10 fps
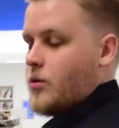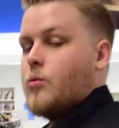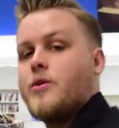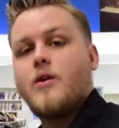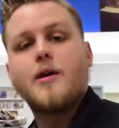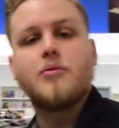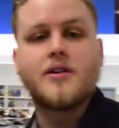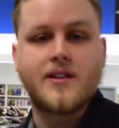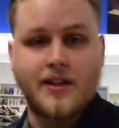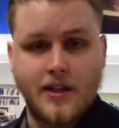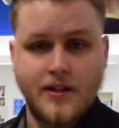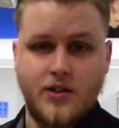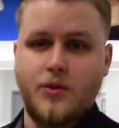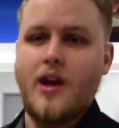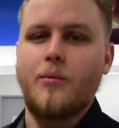When you're at a place like this,
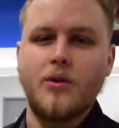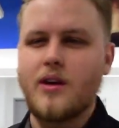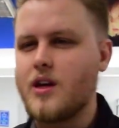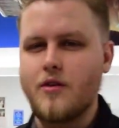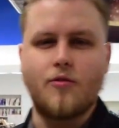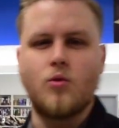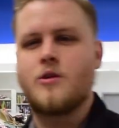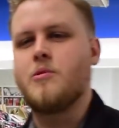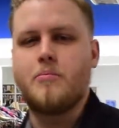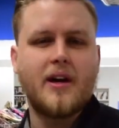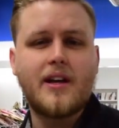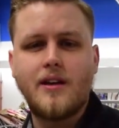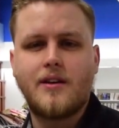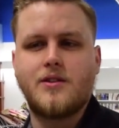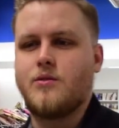you can't really afford to be picky
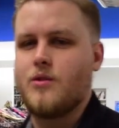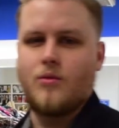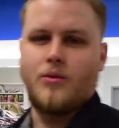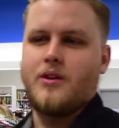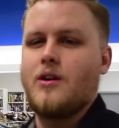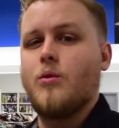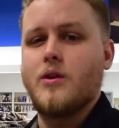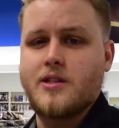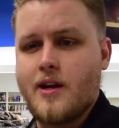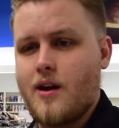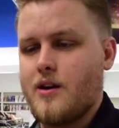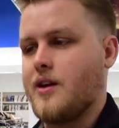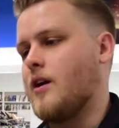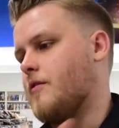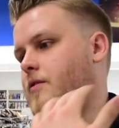because you don't really know what's there and
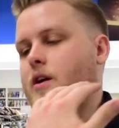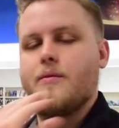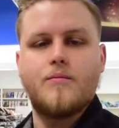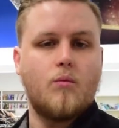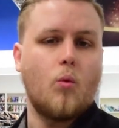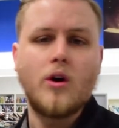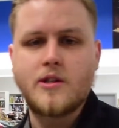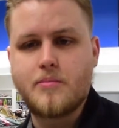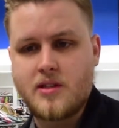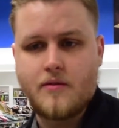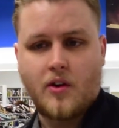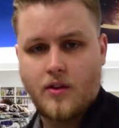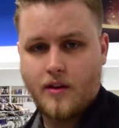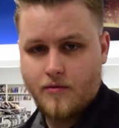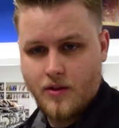you gotta find one specific
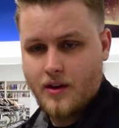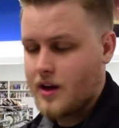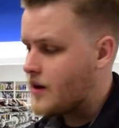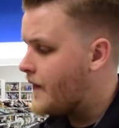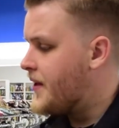thing for the day.